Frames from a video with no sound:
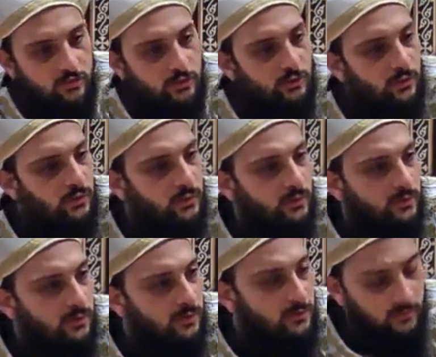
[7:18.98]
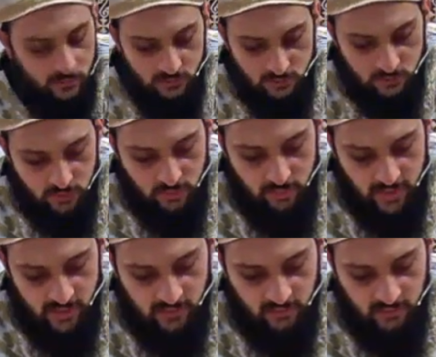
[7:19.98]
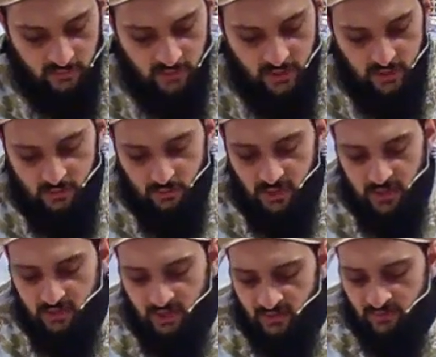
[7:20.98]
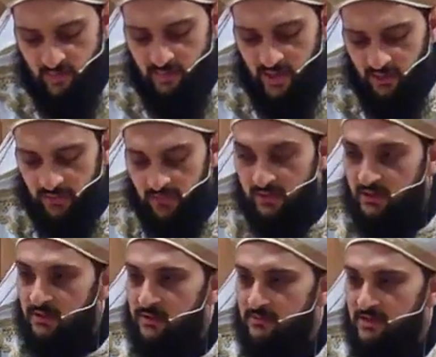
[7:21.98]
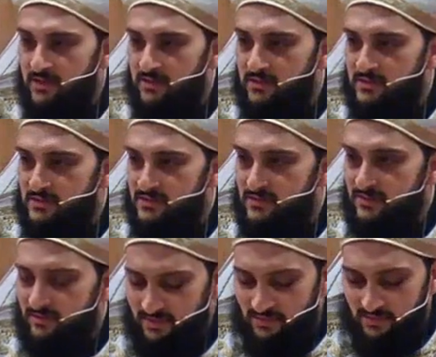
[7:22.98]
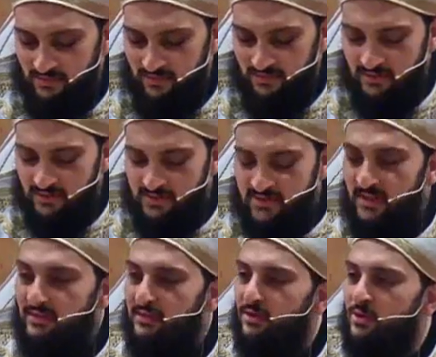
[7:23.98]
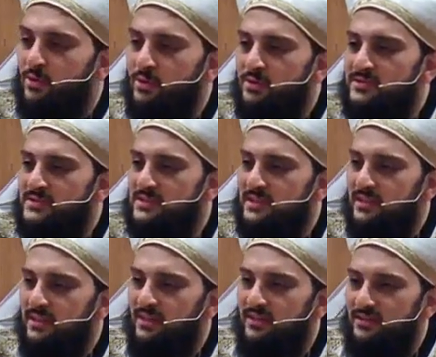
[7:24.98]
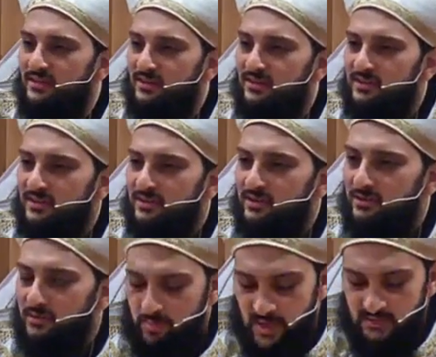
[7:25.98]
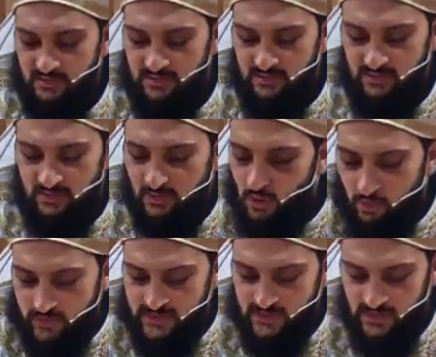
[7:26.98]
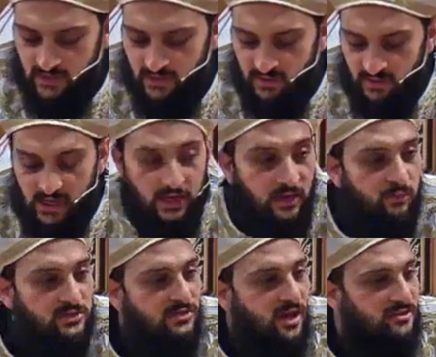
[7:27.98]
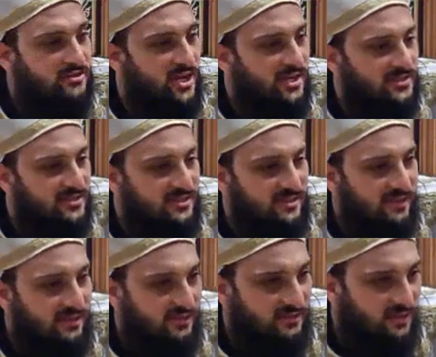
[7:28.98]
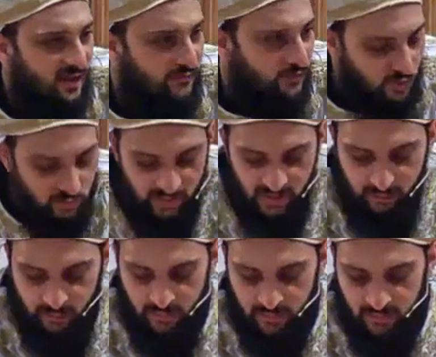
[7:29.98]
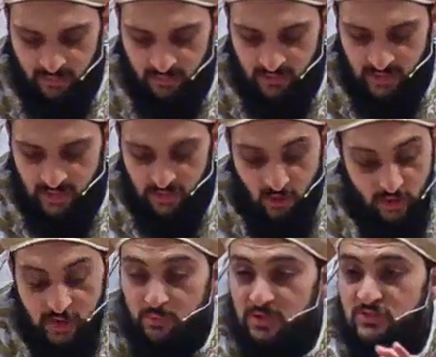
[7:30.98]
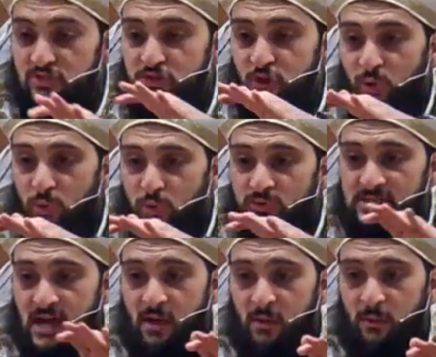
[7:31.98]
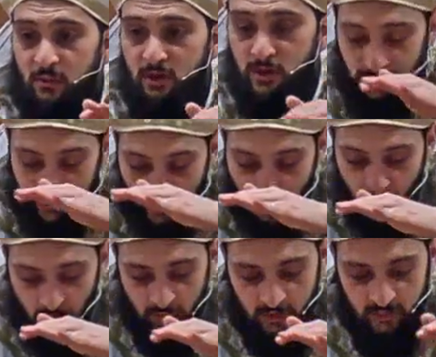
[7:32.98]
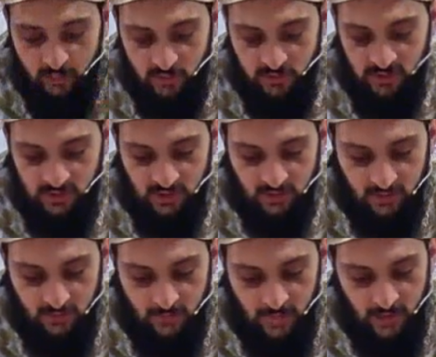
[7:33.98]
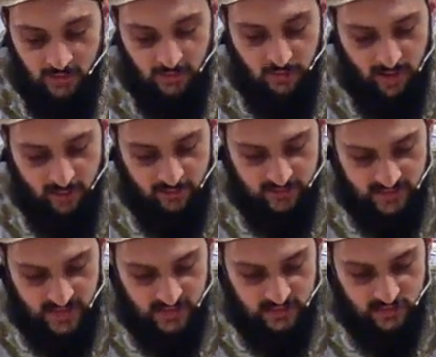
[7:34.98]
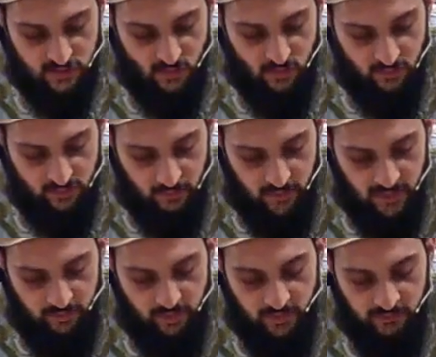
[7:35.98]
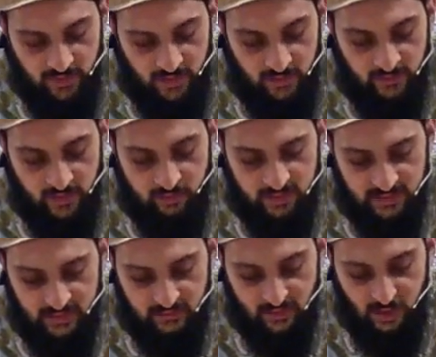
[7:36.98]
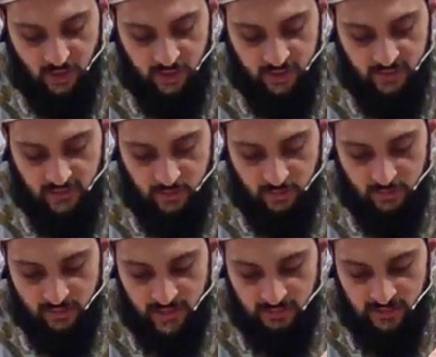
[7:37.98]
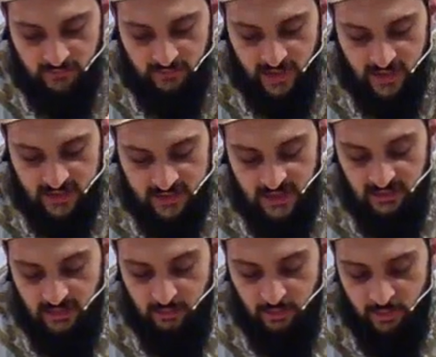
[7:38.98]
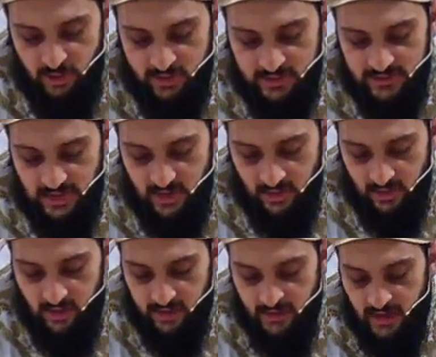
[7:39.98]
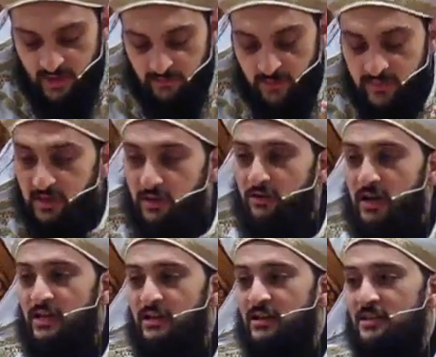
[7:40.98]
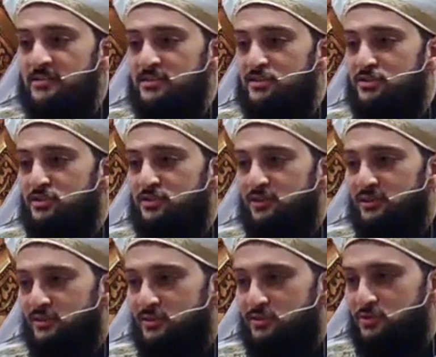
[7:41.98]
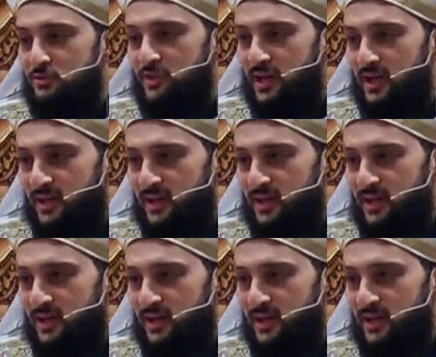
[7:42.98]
to repent. And what I love about the Ninevites is that the whole city repented. The whole city. It was not just a few people. No, it was the whole town, the whole community. The Bible says, so the people of Nineveh believed God and they proclaimed a fast and they put on sackcloth from the greatest to